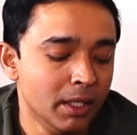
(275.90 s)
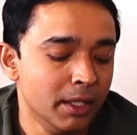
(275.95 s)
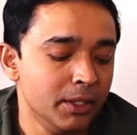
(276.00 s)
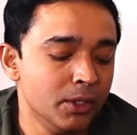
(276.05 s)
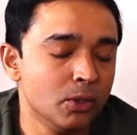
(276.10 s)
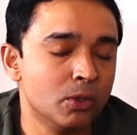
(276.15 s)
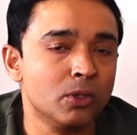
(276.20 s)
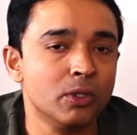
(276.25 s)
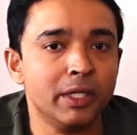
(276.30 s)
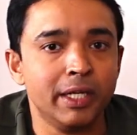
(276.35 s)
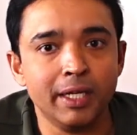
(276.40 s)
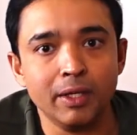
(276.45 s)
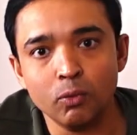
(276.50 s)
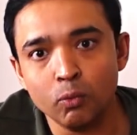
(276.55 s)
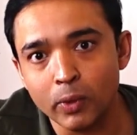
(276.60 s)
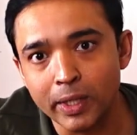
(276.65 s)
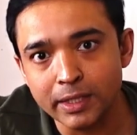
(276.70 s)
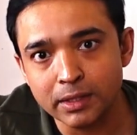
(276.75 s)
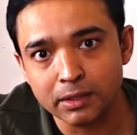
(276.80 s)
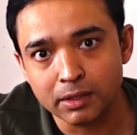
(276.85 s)
You could
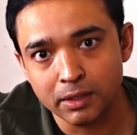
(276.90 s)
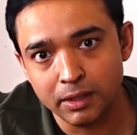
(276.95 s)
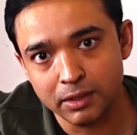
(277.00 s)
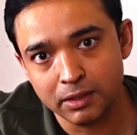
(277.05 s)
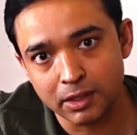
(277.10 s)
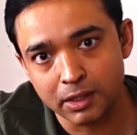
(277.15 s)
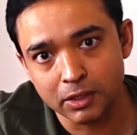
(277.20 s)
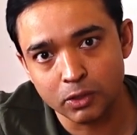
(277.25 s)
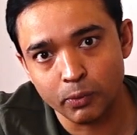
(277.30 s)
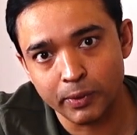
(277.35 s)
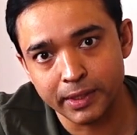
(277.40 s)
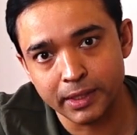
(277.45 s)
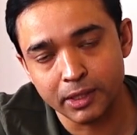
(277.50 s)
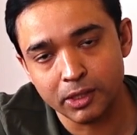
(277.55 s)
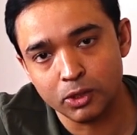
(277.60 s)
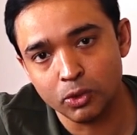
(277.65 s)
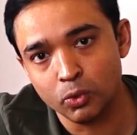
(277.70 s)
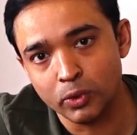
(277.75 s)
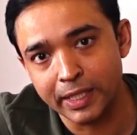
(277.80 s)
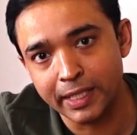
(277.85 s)
invest in such a way
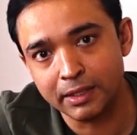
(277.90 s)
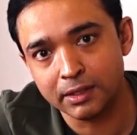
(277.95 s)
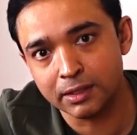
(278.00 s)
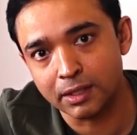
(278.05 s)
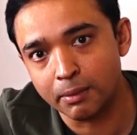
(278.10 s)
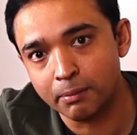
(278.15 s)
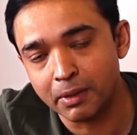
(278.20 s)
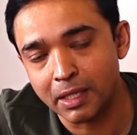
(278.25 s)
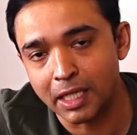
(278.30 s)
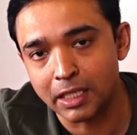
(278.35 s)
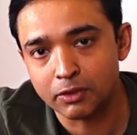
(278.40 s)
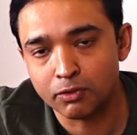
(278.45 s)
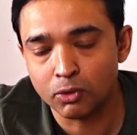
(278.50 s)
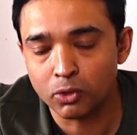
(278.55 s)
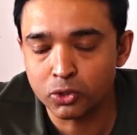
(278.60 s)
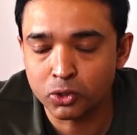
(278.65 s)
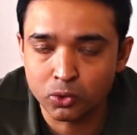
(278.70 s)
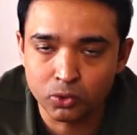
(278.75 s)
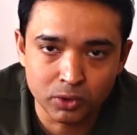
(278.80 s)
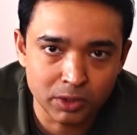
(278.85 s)
that you get some cash
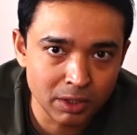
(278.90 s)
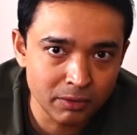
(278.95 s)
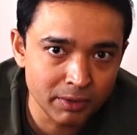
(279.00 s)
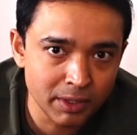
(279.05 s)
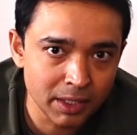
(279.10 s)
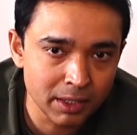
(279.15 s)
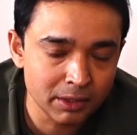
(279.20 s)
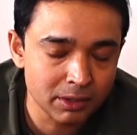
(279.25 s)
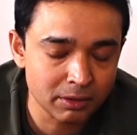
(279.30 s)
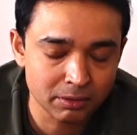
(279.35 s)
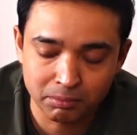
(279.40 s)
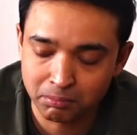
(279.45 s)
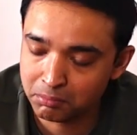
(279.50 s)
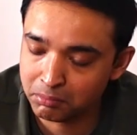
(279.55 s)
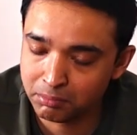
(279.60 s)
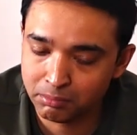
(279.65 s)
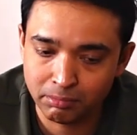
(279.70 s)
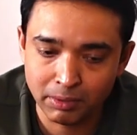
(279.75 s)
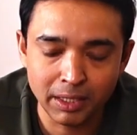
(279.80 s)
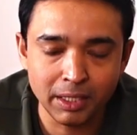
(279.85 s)
flow through dividends,
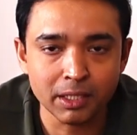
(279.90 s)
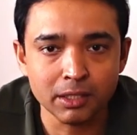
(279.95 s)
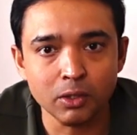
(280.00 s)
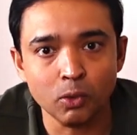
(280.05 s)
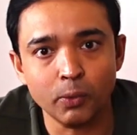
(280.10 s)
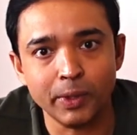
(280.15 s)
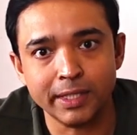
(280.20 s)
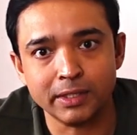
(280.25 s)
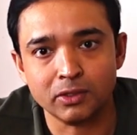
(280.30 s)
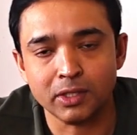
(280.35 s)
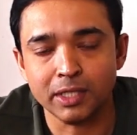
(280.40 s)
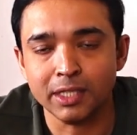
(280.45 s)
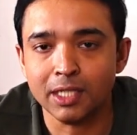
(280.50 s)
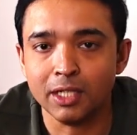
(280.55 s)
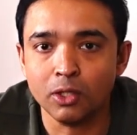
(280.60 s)
many other ways, right?